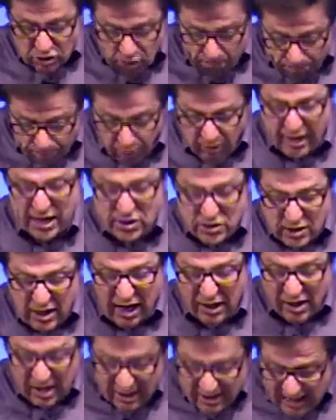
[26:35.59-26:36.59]
So praise
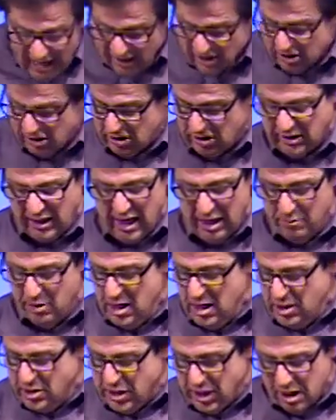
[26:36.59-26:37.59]
God. That's a step.
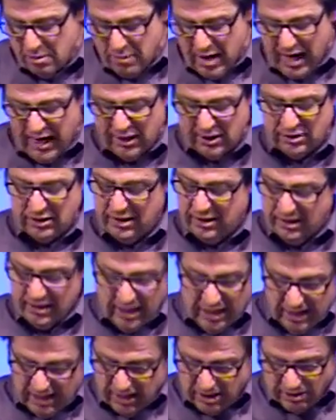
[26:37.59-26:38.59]
Jeremiah
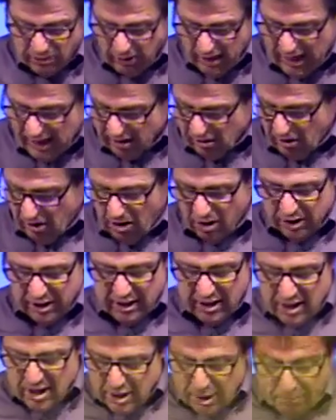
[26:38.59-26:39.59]
is what I call
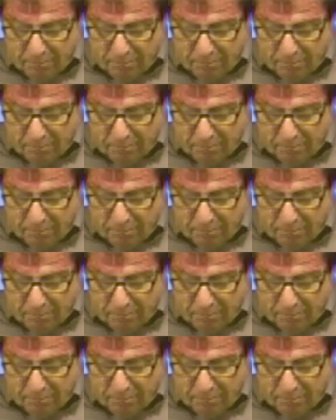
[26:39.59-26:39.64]
the, the